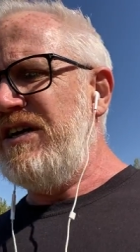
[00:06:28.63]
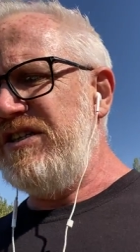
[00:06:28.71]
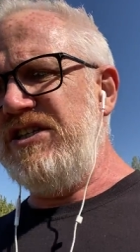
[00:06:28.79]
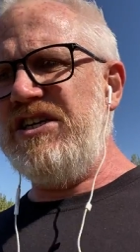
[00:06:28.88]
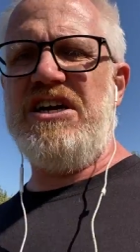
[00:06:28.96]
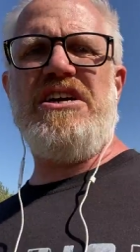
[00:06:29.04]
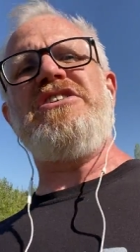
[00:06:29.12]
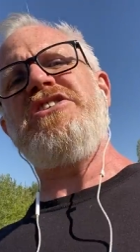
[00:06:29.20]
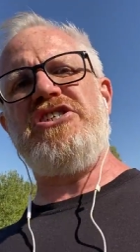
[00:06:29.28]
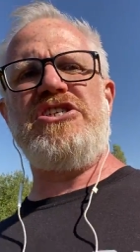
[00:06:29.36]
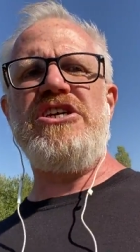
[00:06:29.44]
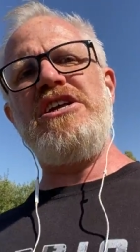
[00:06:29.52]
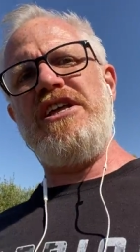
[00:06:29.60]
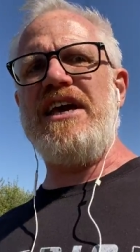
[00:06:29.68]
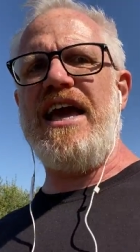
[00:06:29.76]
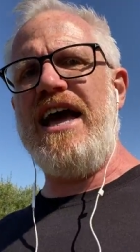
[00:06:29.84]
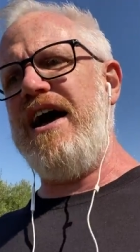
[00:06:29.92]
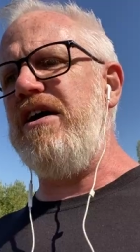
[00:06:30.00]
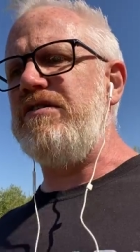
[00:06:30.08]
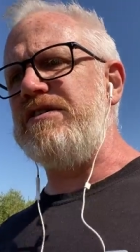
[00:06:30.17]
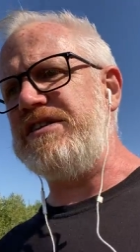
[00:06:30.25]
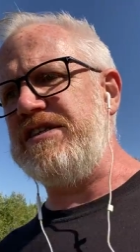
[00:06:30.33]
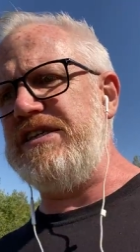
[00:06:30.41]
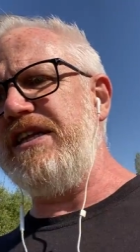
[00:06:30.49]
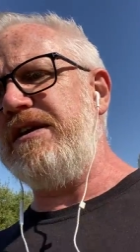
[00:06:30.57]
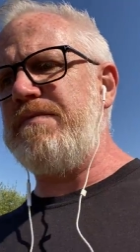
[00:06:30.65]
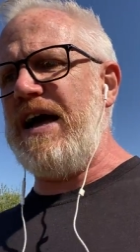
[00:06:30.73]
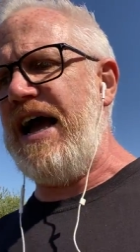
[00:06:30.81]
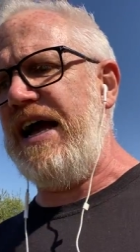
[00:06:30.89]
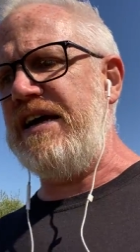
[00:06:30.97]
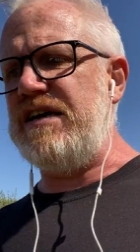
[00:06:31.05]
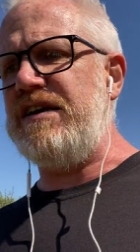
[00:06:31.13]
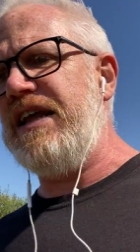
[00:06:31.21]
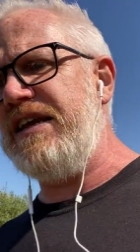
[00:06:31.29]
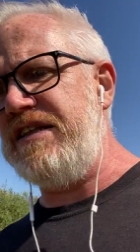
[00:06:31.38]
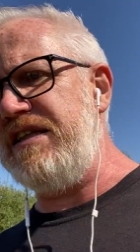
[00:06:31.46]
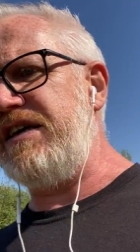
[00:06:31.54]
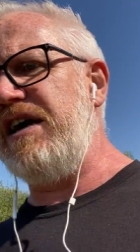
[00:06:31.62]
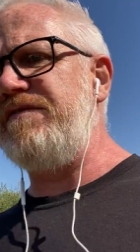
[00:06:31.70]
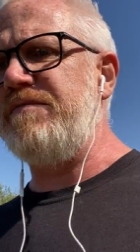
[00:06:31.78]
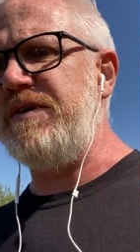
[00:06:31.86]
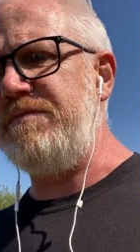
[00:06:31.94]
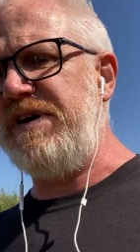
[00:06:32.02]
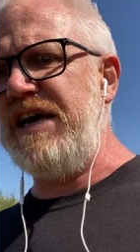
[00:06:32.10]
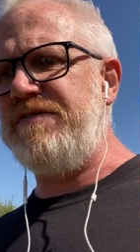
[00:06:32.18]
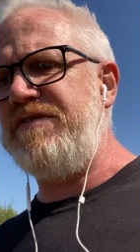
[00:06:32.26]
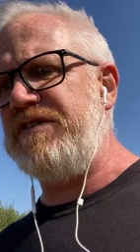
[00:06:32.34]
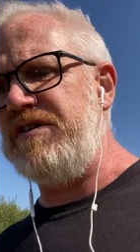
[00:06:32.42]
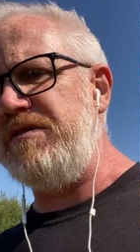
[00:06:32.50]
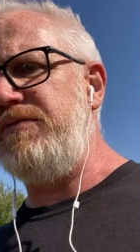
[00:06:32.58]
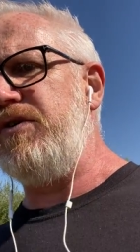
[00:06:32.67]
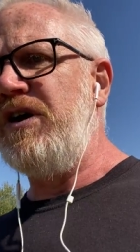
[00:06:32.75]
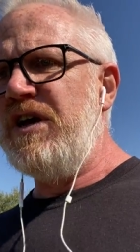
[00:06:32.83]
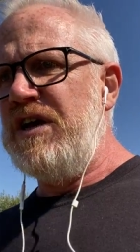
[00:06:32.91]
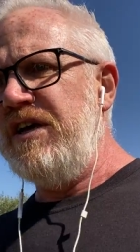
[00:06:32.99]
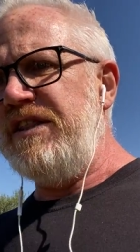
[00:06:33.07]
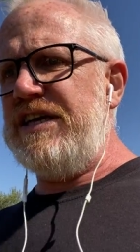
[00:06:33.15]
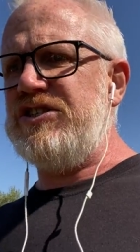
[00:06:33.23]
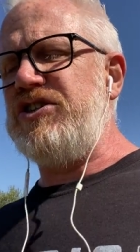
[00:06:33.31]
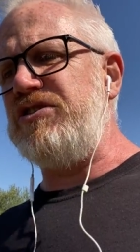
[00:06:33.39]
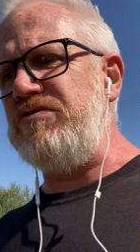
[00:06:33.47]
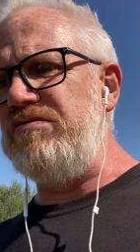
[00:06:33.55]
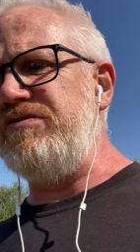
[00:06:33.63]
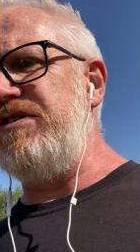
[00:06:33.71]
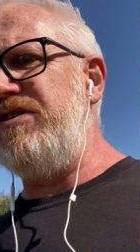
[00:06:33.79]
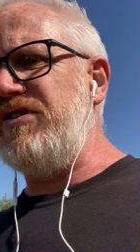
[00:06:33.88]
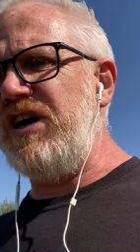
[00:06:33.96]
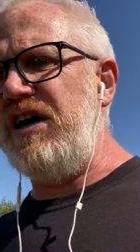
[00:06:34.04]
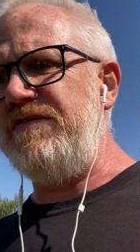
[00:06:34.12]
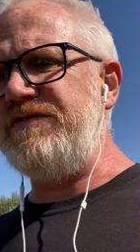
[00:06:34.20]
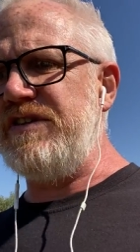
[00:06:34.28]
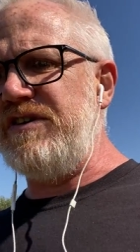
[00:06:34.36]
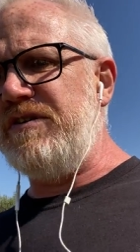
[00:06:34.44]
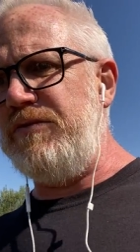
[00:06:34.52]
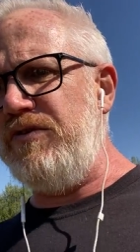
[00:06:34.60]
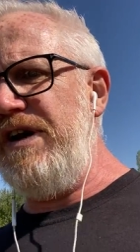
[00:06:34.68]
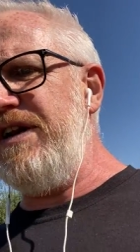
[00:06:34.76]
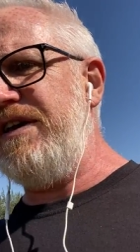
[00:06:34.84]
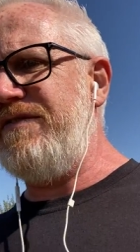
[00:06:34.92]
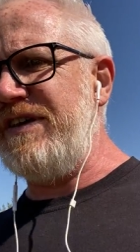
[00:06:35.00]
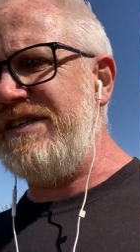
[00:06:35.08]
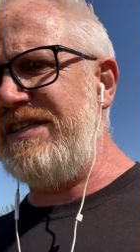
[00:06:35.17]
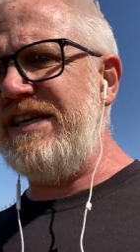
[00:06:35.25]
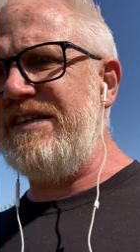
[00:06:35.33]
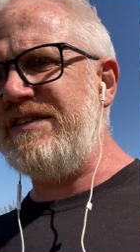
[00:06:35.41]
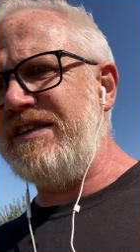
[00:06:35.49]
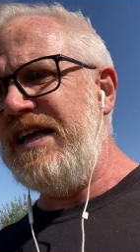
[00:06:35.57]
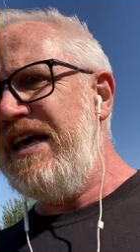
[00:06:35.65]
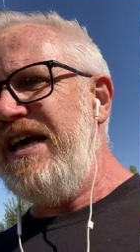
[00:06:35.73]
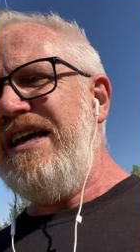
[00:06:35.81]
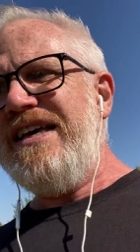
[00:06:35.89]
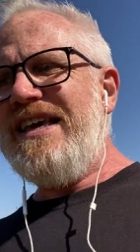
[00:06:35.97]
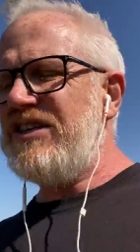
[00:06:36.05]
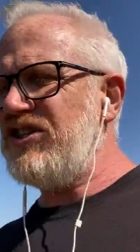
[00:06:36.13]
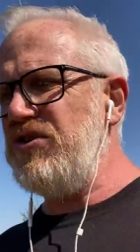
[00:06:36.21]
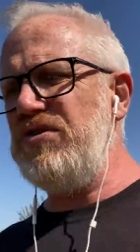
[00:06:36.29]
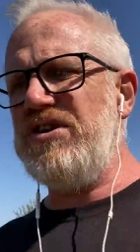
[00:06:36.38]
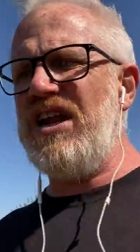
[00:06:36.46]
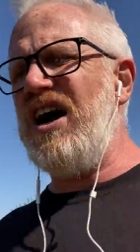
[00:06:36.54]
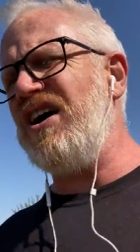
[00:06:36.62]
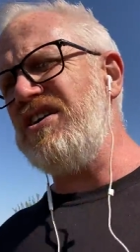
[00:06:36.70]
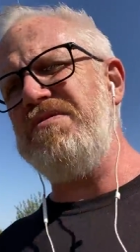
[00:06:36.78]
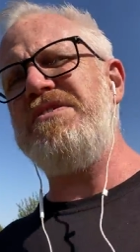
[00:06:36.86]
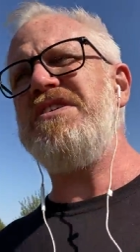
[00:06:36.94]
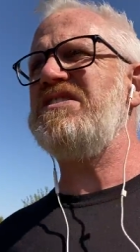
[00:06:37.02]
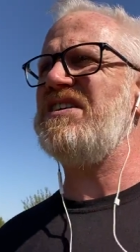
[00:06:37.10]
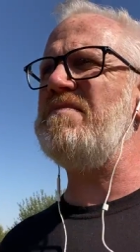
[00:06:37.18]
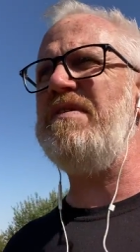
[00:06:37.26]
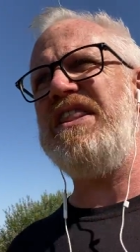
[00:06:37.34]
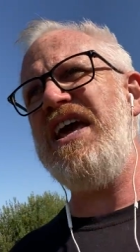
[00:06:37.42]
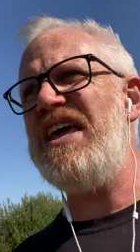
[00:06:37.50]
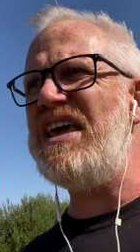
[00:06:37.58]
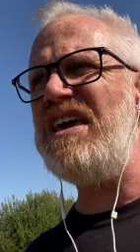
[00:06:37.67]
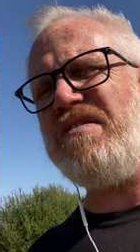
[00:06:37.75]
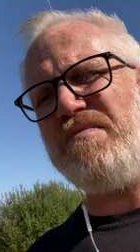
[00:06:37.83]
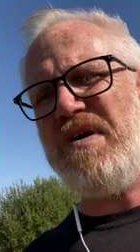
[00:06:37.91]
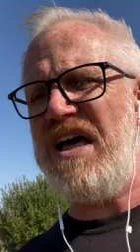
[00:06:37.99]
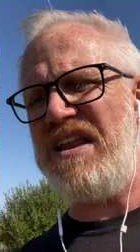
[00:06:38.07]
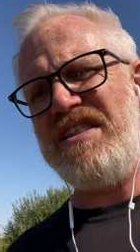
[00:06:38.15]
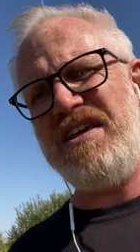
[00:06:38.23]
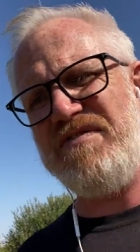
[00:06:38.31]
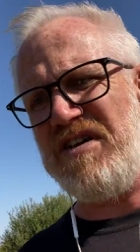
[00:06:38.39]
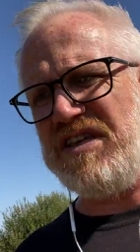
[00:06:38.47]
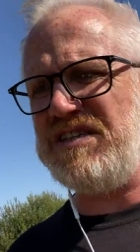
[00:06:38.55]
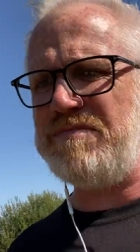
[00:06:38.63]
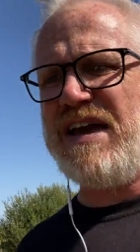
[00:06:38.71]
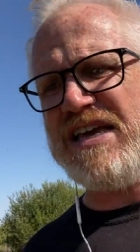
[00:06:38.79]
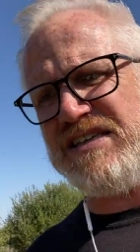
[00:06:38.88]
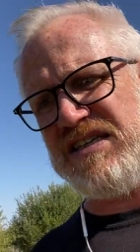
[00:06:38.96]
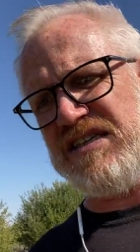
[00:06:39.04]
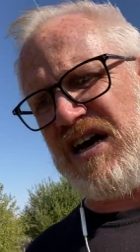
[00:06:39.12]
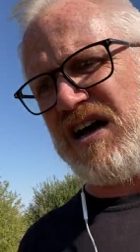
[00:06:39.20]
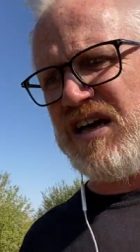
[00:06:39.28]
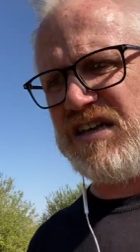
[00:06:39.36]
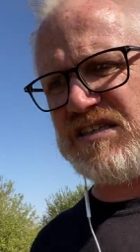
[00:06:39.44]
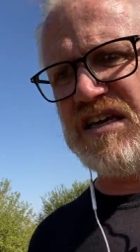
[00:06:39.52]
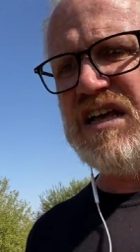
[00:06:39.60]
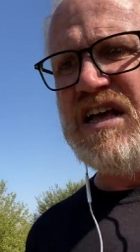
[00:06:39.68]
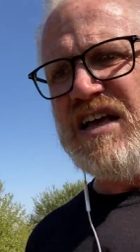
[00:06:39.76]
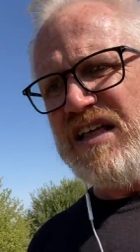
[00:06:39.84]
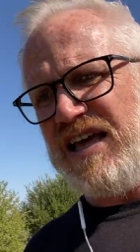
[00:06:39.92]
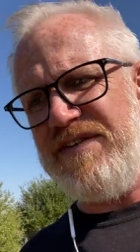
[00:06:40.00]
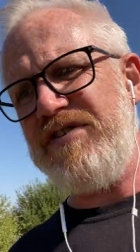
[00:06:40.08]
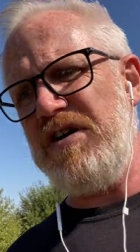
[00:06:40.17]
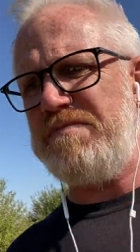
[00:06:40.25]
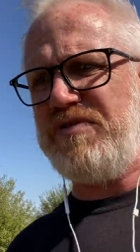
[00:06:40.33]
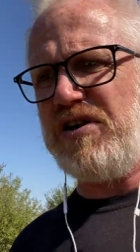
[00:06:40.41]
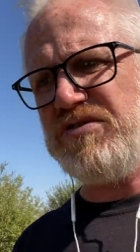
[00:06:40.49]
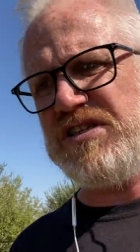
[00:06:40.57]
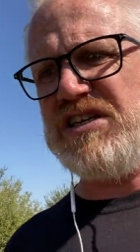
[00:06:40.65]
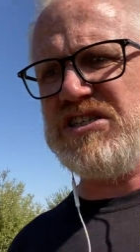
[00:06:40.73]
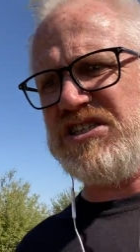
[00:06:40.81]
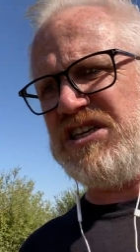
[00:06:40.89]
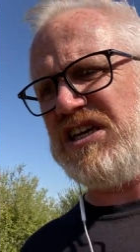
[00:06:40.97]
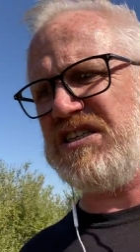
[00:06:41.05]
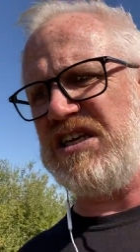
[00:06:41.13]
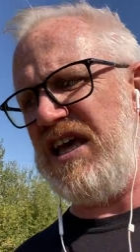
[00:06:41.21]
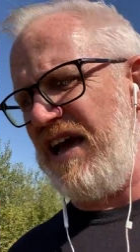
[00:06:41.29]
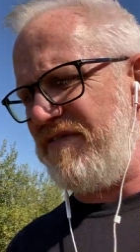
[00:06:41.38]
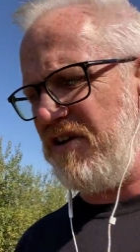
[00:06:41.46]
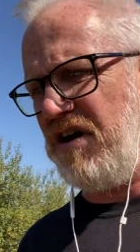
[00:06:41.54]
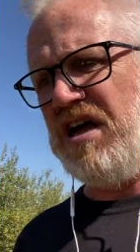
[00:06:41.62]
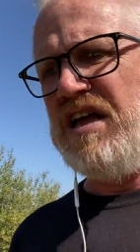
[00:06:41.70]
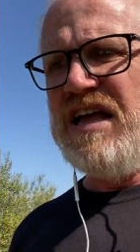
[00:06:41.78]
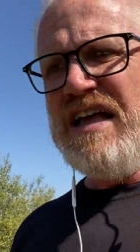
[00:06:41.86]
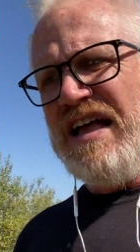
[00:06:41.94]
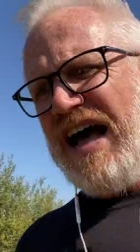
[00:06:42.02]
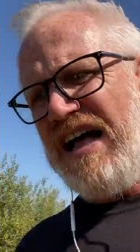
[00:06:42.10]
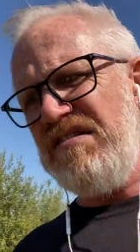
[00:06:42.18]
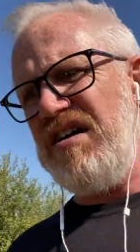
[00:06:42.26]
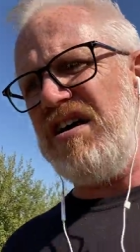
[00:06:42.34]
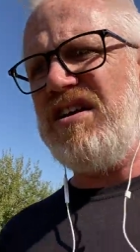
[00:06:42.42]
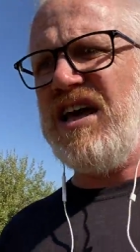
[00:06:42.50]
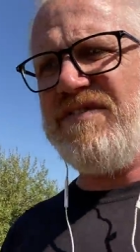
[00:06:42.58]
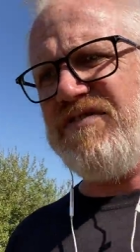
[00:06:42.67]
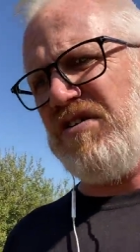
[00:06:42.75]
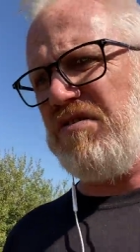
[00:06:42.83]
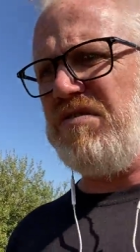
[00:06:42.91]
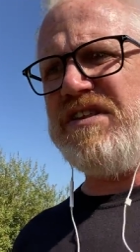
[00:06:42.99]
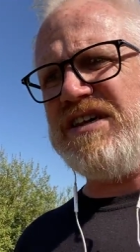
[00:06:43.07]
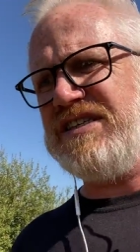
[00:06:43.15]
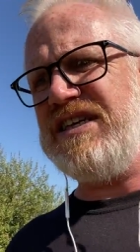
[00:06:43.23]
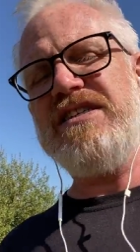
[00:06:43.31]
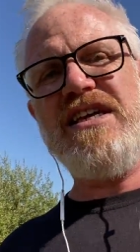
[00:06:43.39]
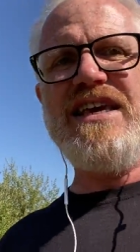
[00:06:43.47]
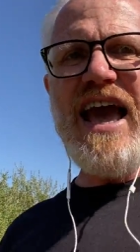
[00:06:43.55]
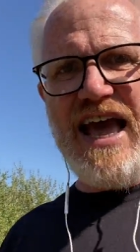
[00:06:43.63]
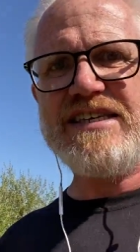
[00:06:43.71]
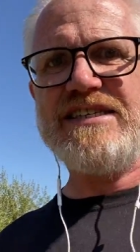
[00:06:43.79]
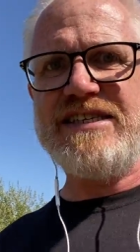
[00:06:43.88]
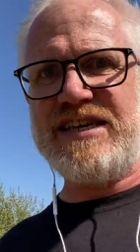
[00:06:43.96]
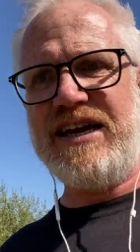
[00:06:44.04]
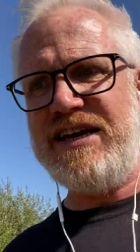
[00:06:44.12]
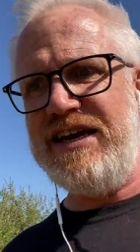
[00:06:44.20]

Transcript: just chilling out and sitting back and letting the government pay for them or their children look after them or any of these things. And yes, you could argue and you can say, but they eat well and they've got this amazing diet and they haven't got processed shit and they haven't got alcohol and they haven't got all of these things. Yes,